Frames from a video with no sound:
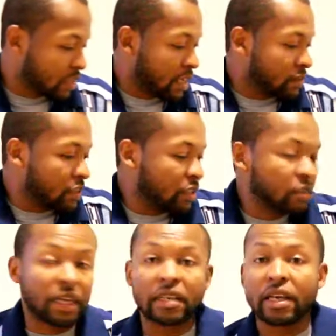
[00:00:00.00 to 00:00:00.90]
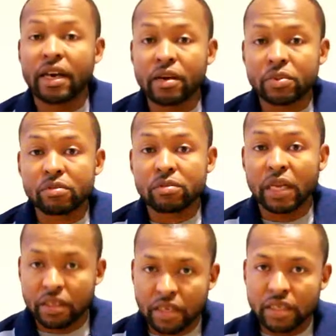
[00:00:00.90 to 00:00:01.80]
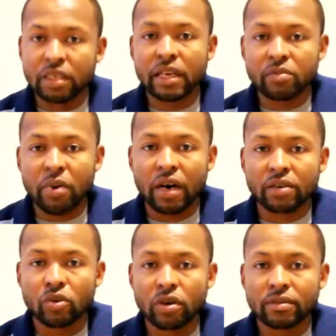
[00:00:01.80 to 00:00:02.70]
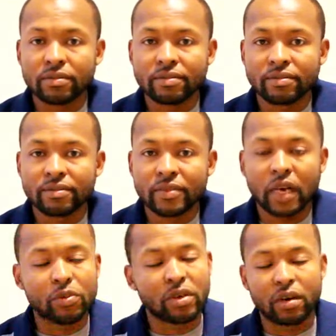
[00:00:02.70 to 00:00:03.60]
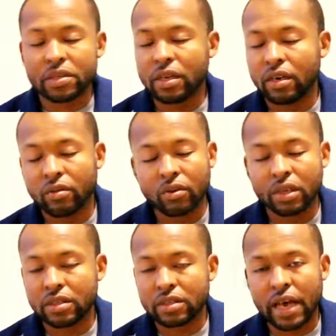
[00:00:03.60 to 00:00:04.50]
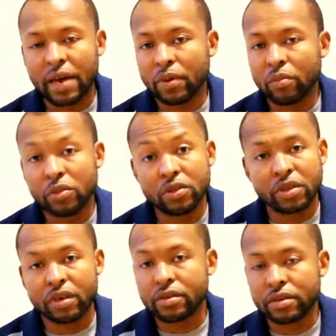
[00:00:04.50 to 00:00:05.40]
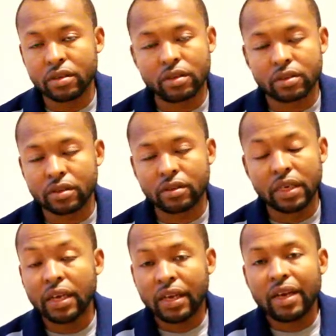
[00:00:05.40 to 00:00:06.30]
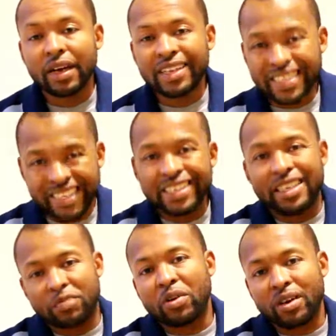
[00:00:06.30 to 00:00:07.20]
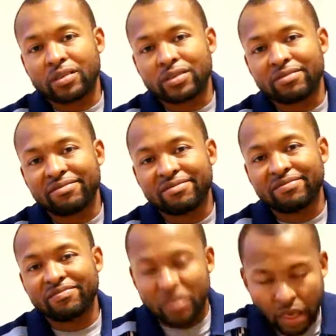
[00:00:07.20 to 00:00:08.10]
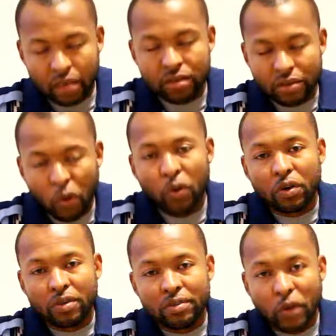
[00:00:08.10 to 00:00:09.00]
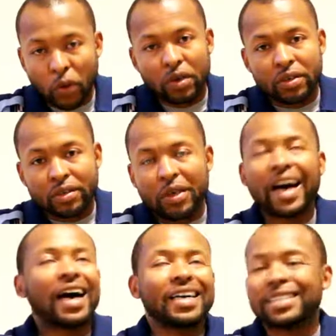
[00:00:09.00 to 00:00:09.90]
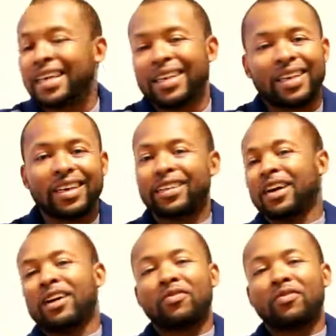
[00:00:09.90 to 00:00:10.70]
That's good. Got the amps. Now let's get the next box. Cool. I'm sorry saying it, boys. It's a habit. I'm military still. So let's get the next box. Cool. I say it again.